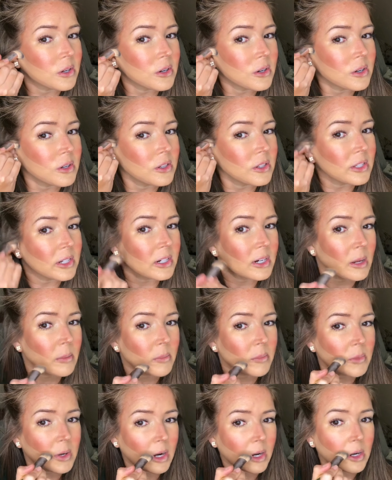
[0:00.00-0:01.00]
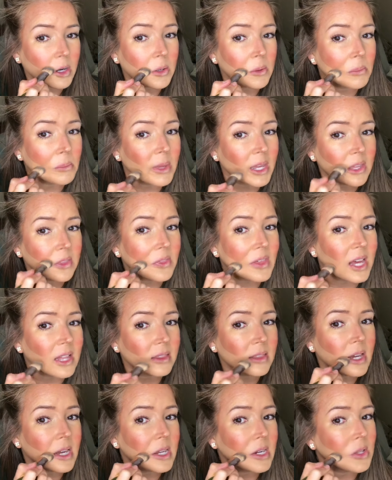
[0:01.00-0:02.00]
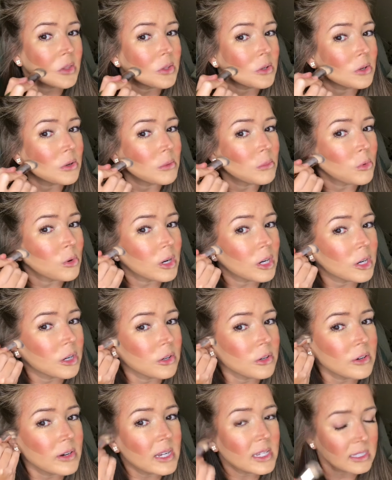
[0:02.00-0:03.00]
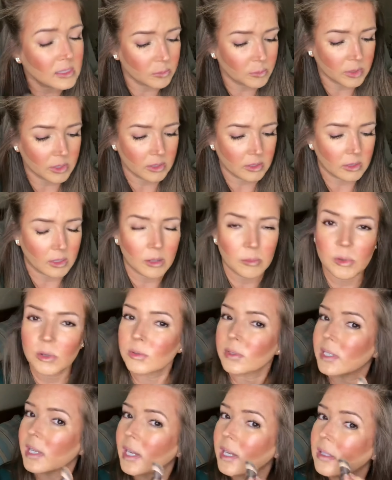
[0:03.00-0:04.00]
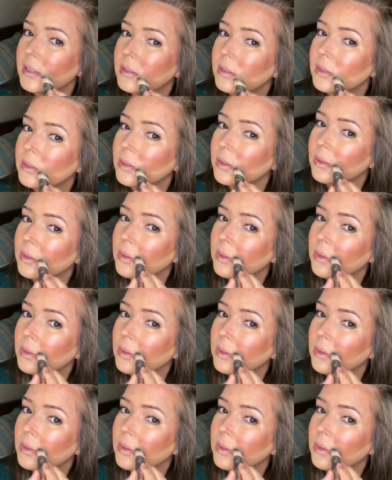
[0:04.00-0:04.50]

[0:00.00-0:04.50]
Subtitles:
clear up or make that line a little more crisp on both sides.